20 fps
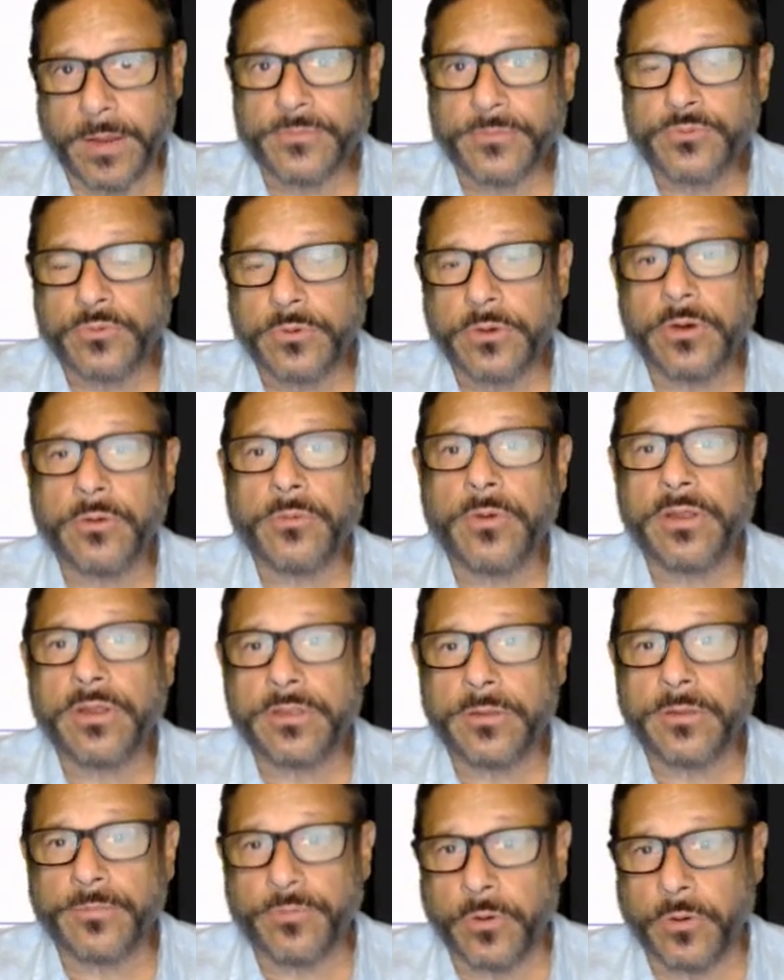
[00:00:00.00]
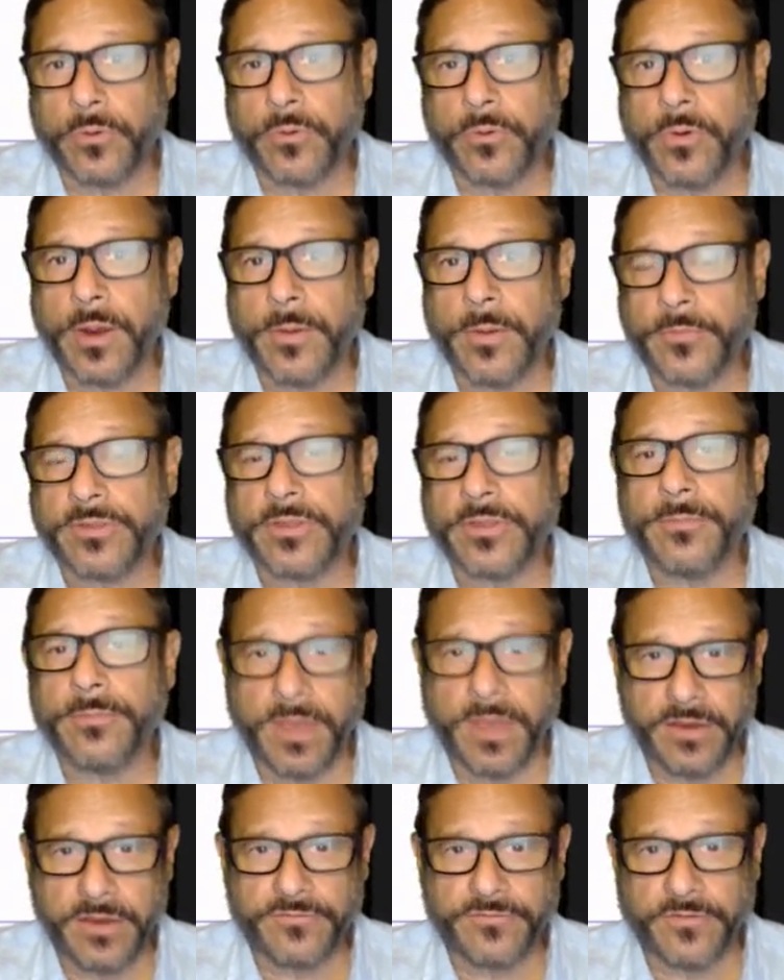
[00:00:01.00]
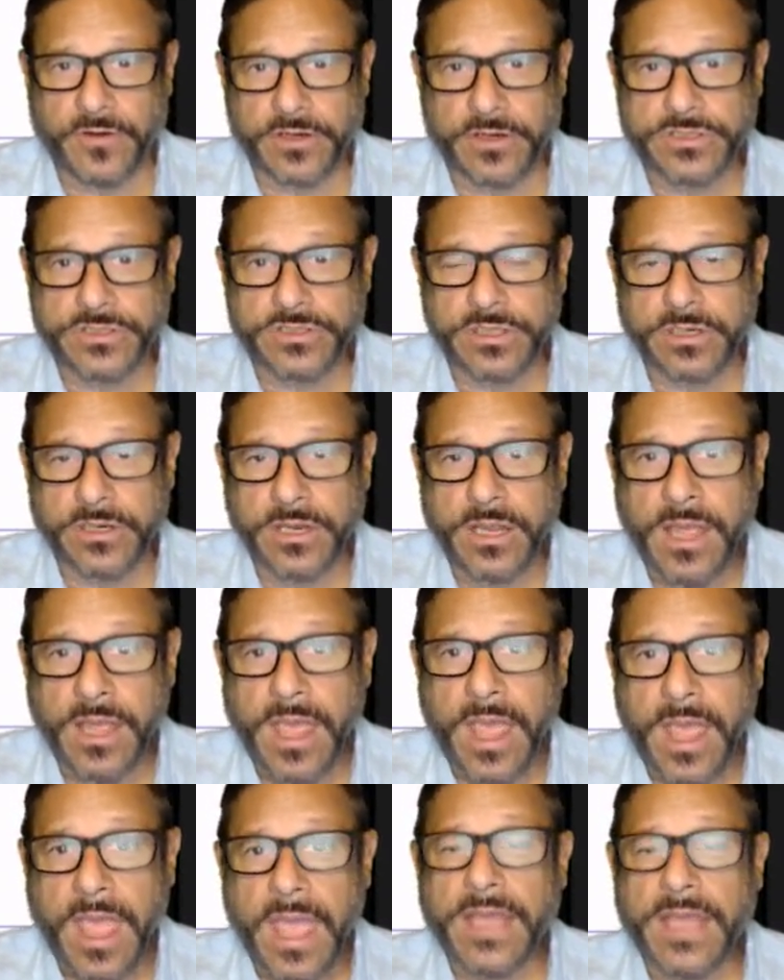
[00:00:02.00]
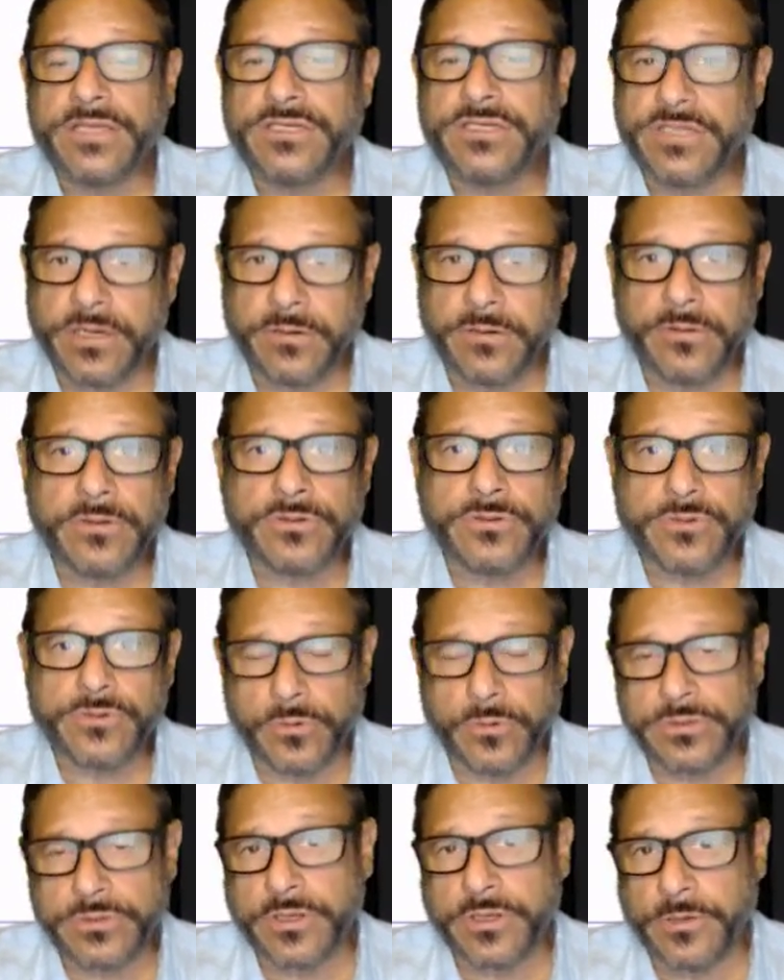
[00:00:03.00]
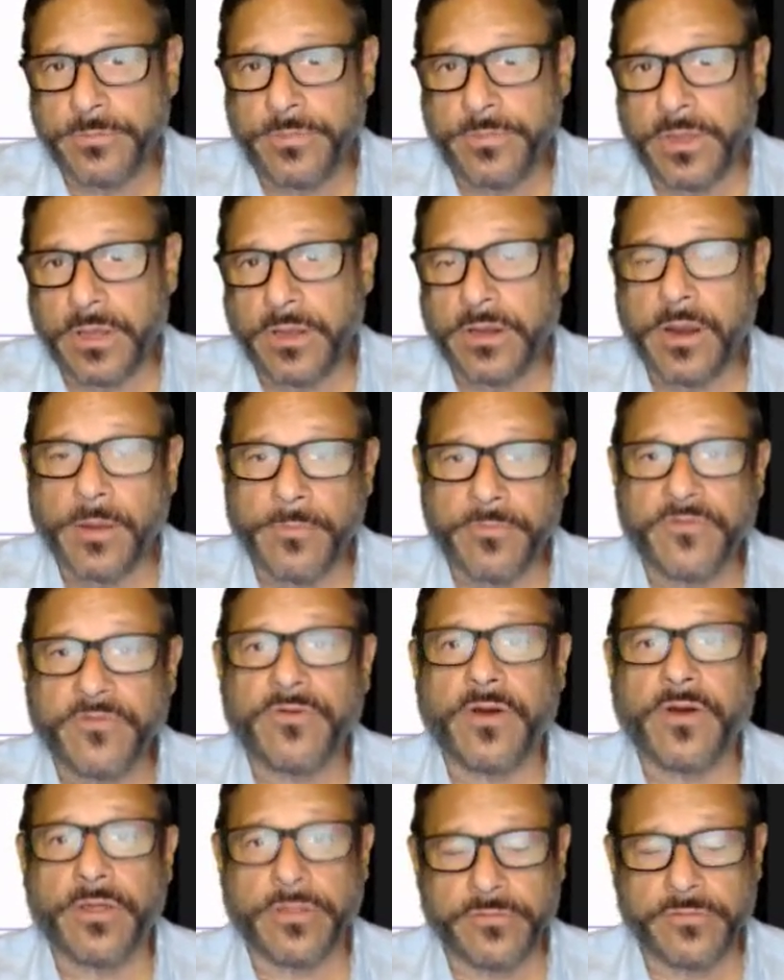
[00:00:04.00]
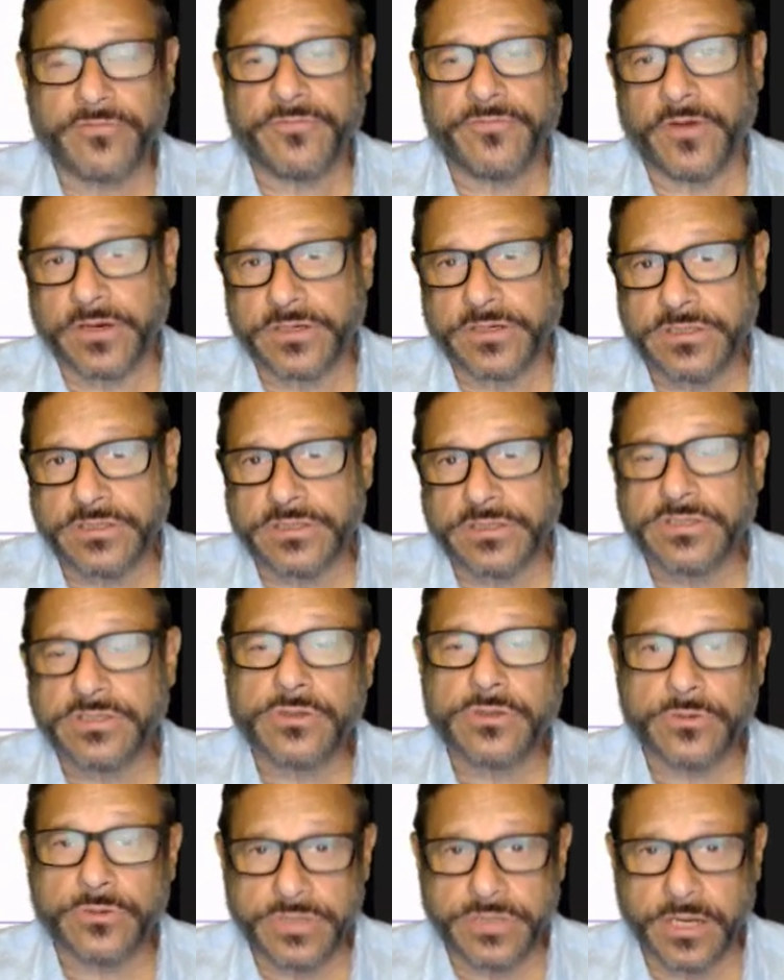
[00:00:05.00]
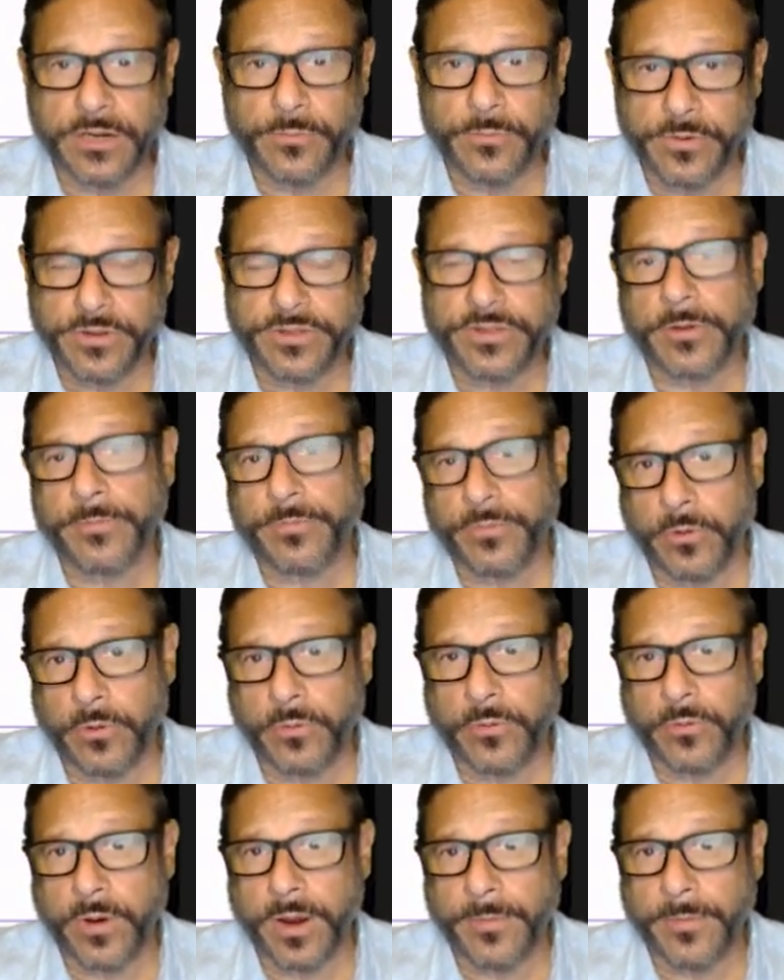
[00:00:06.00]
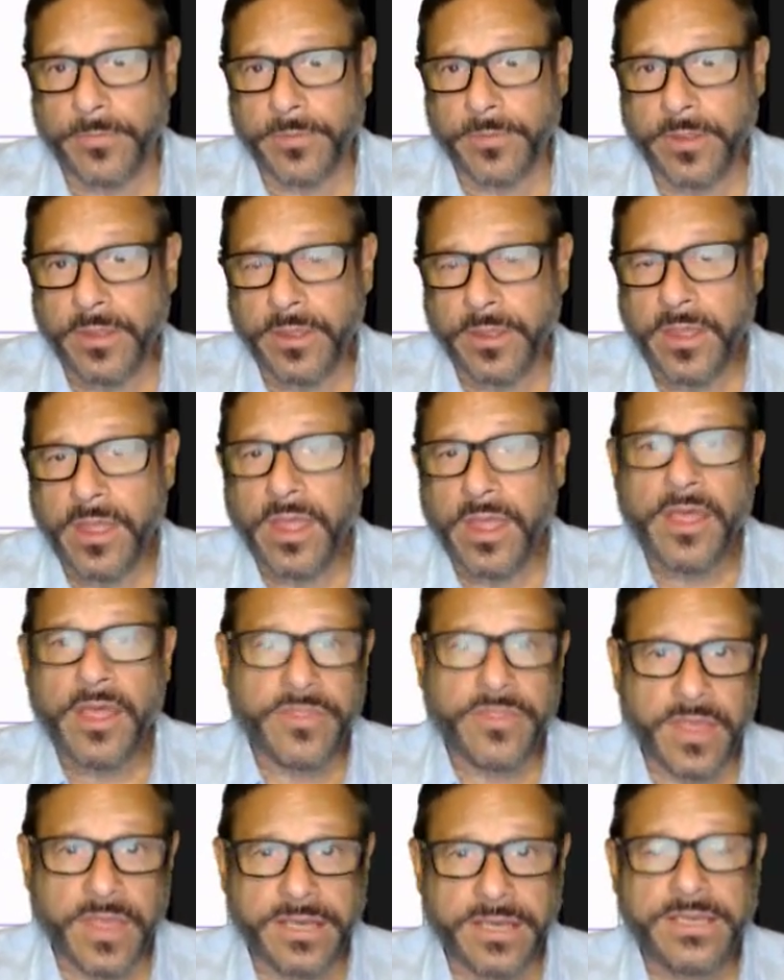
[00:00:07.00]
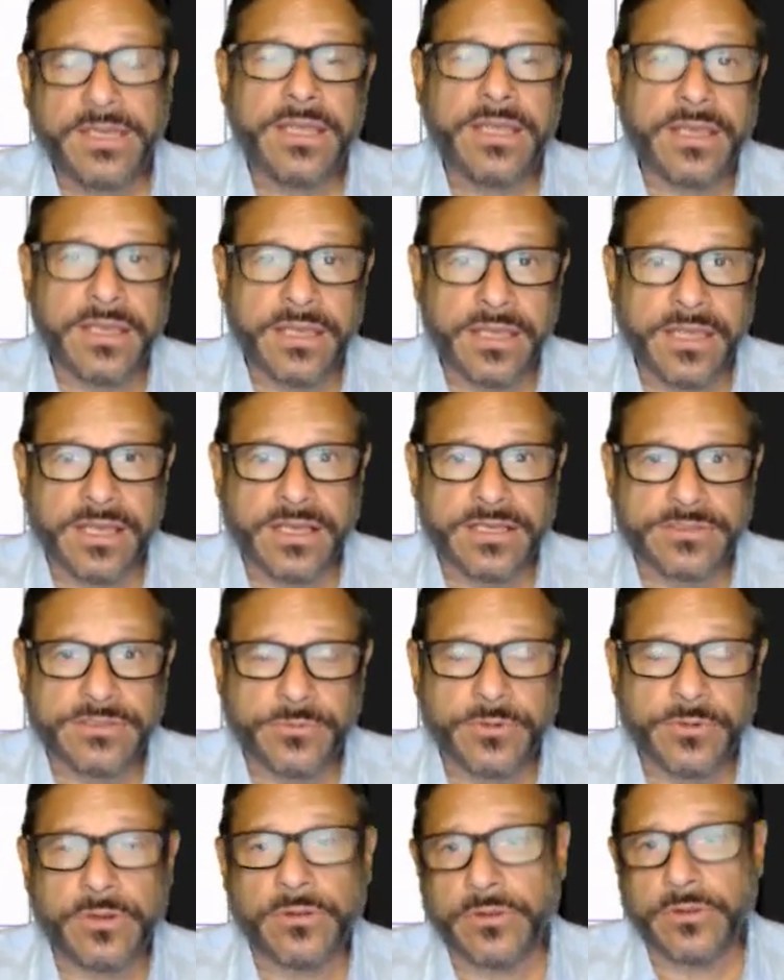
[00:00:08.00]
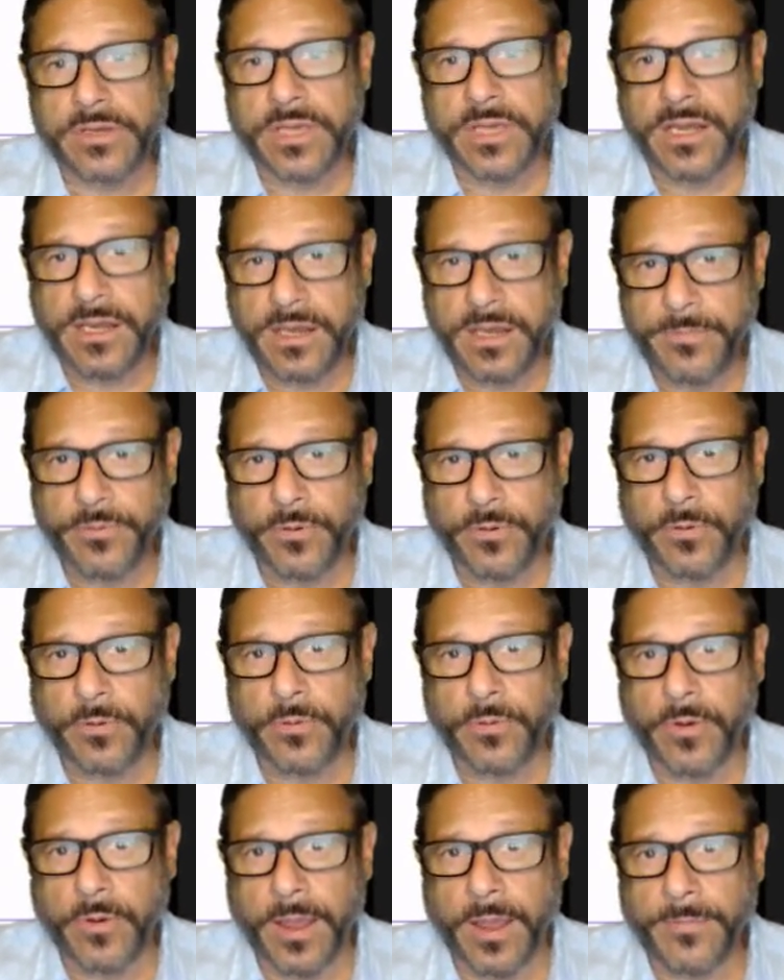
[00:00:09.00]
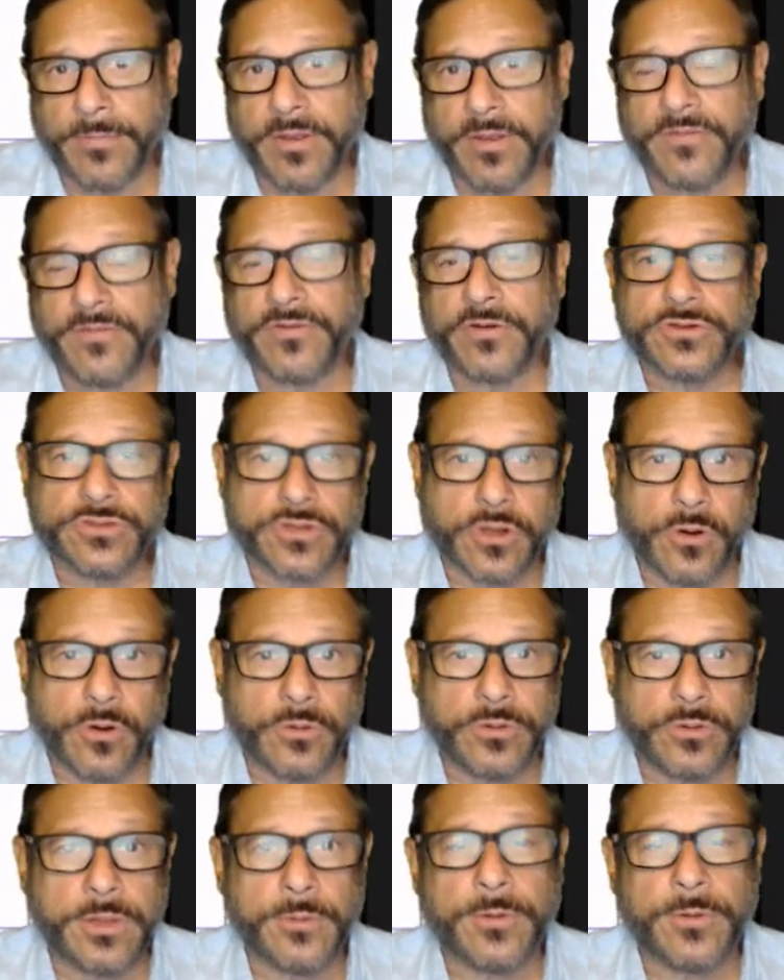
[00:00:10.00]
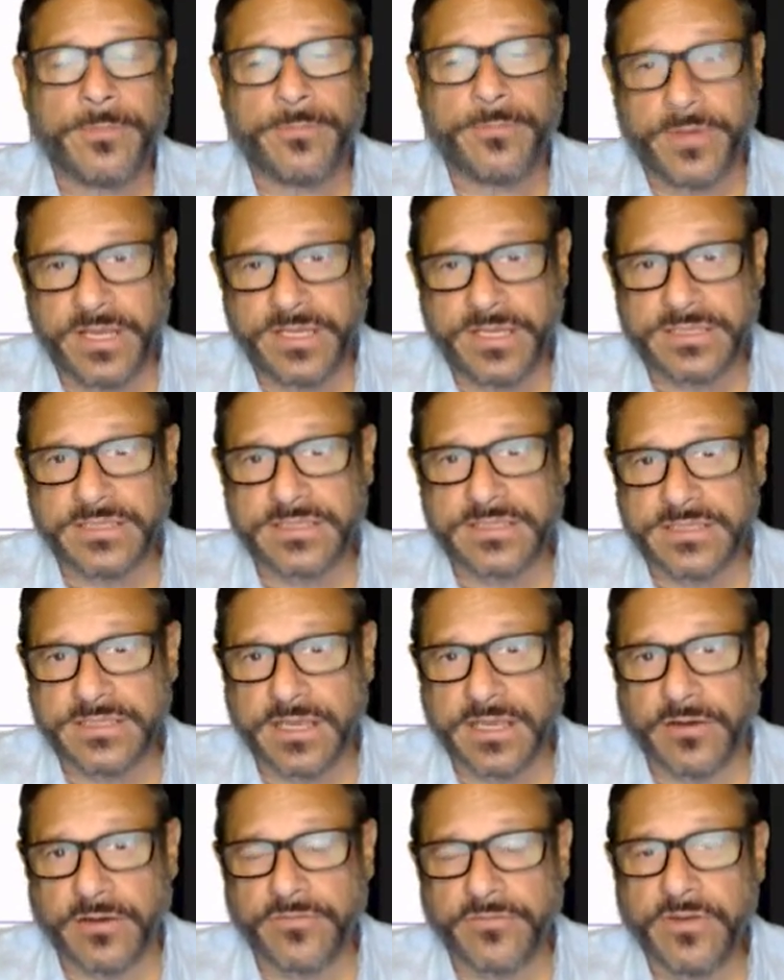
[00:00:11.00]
we're going to write the program with the main function, and generally there's always going to be a number of other functions associated with our program. The idea is, when you look at any program, if there's code that repeats itself,